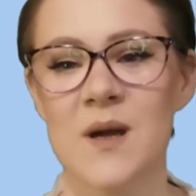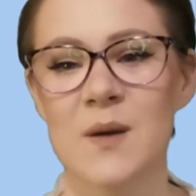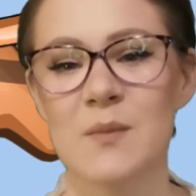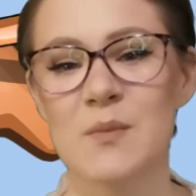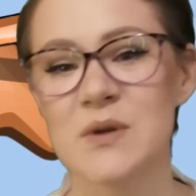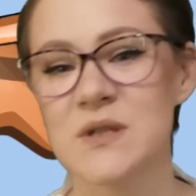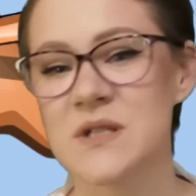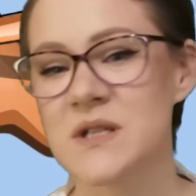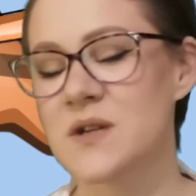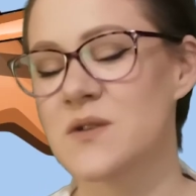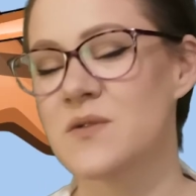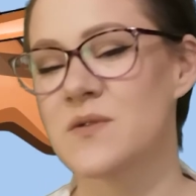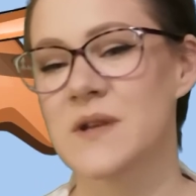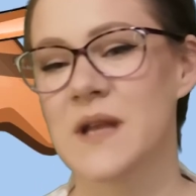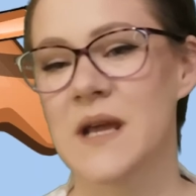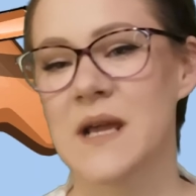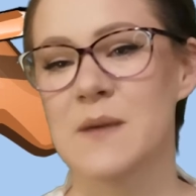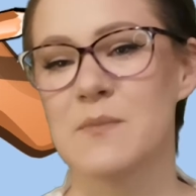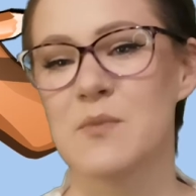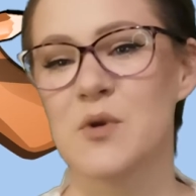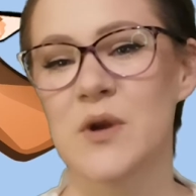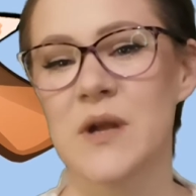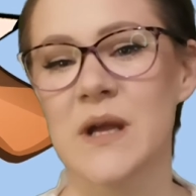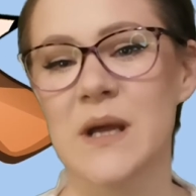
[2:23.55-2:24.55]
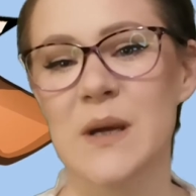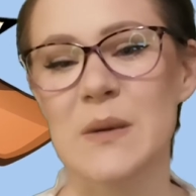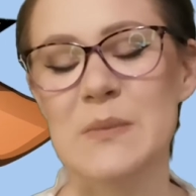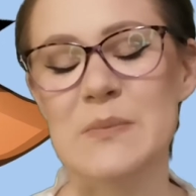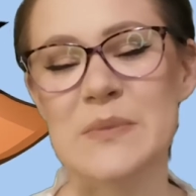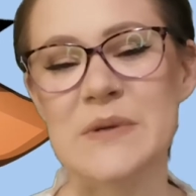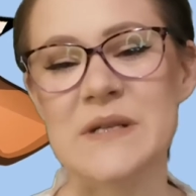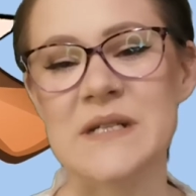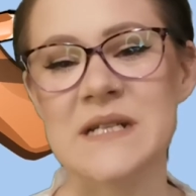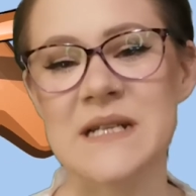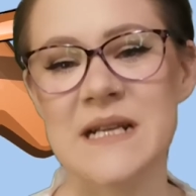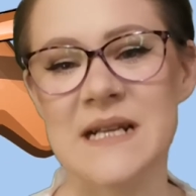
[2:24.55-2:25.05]
putting your name on it and
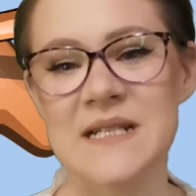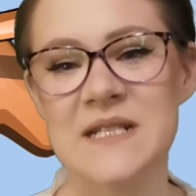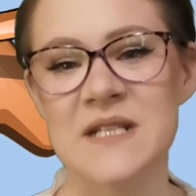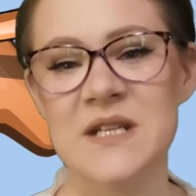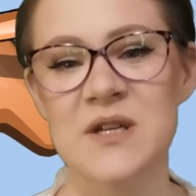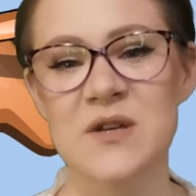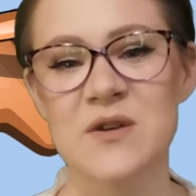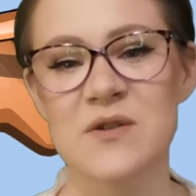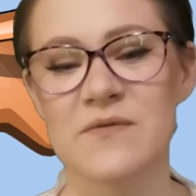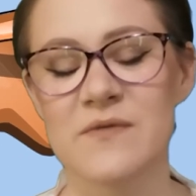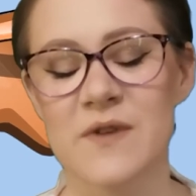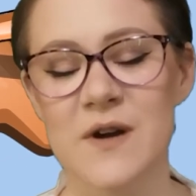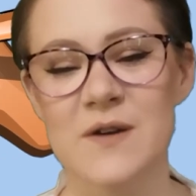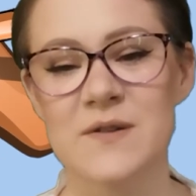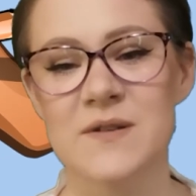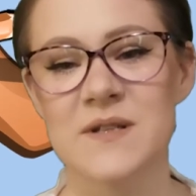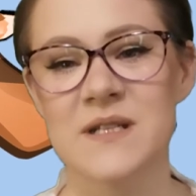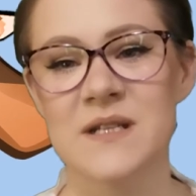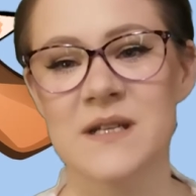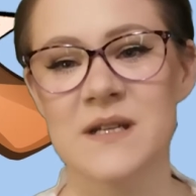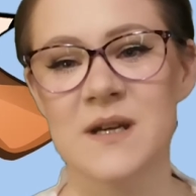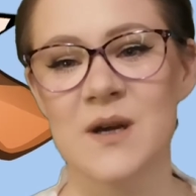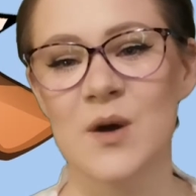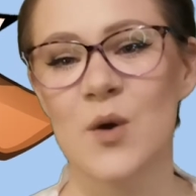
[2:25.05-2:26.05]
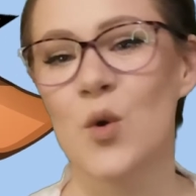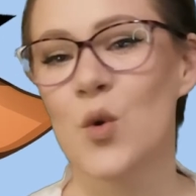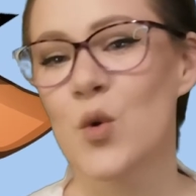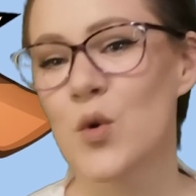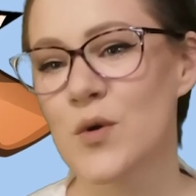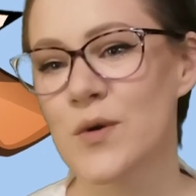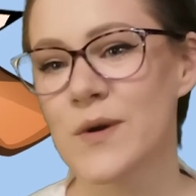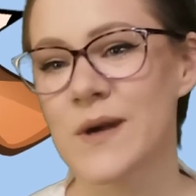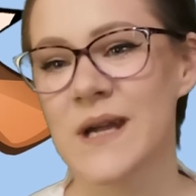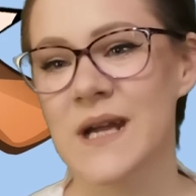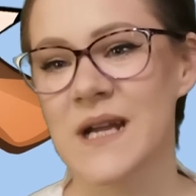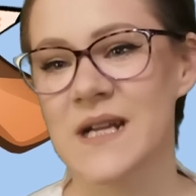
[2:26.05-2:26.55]
pretending you wrote it or
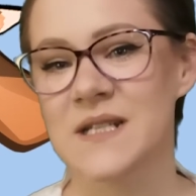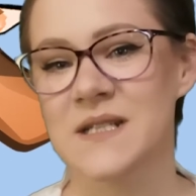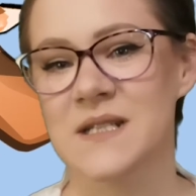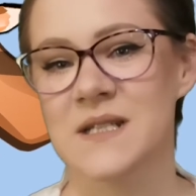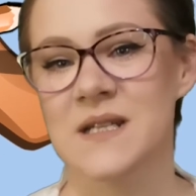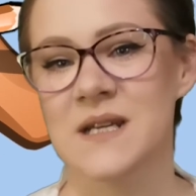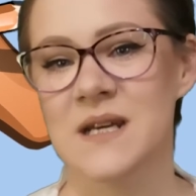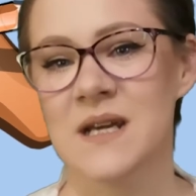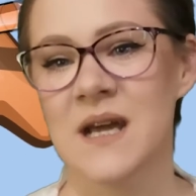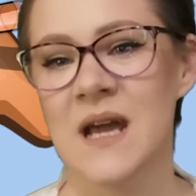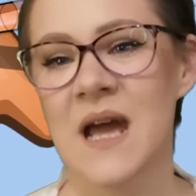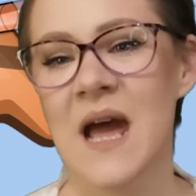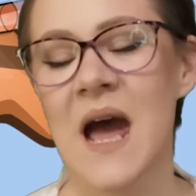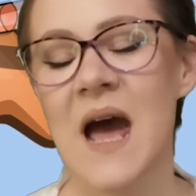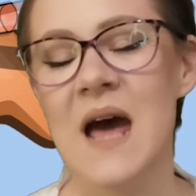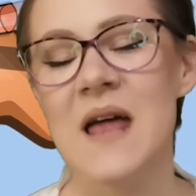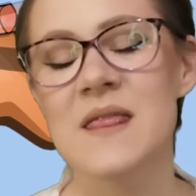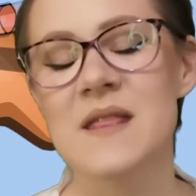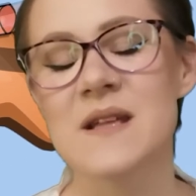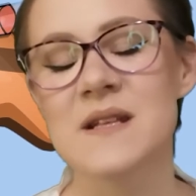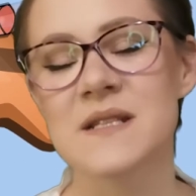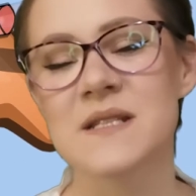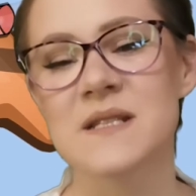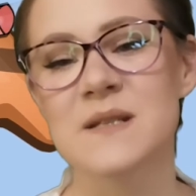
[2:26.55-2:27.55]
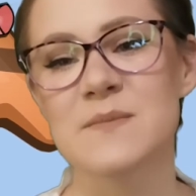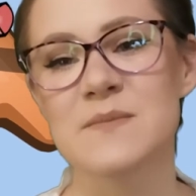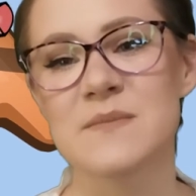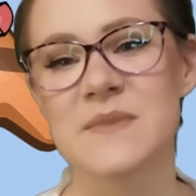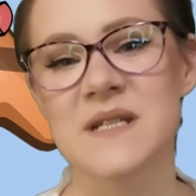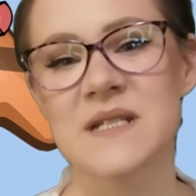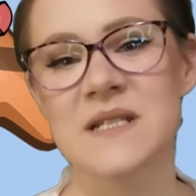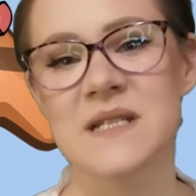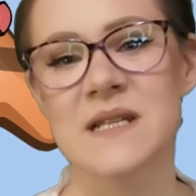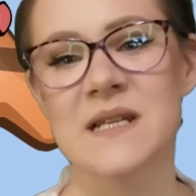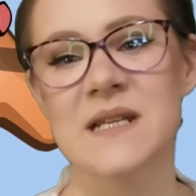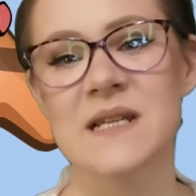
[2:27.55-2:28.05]
created it, and then
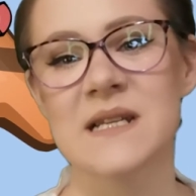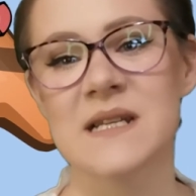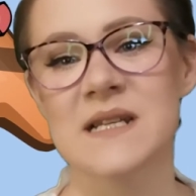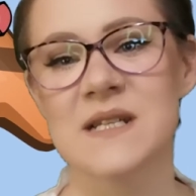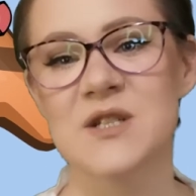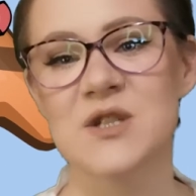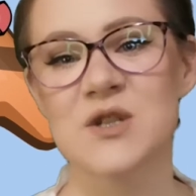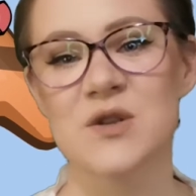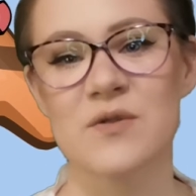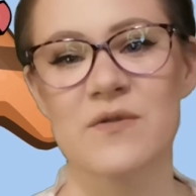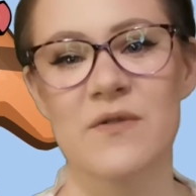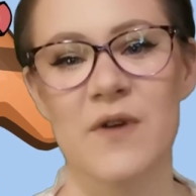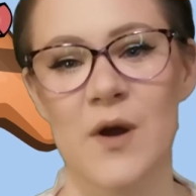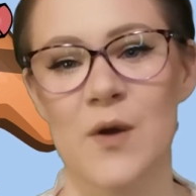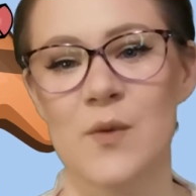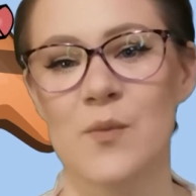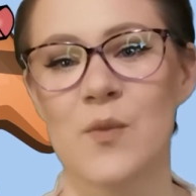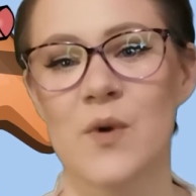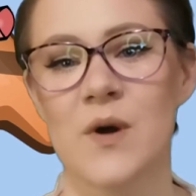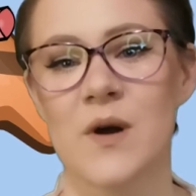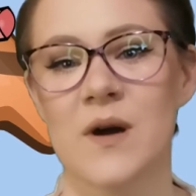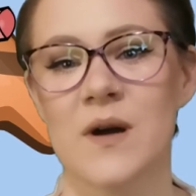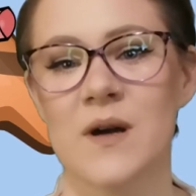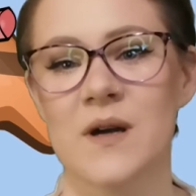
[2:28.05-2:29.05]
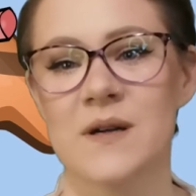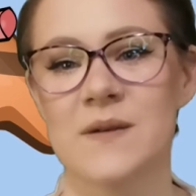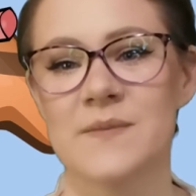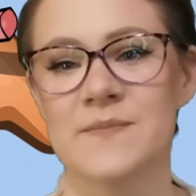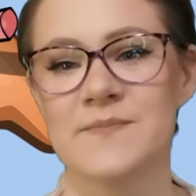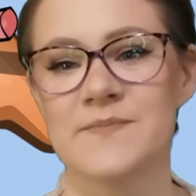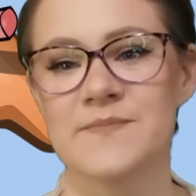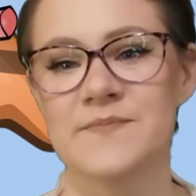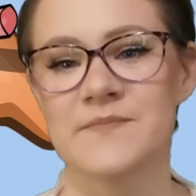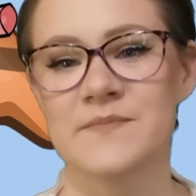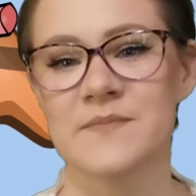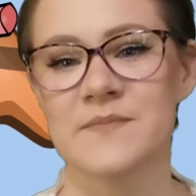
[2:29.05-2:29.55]
submitting it as your own work.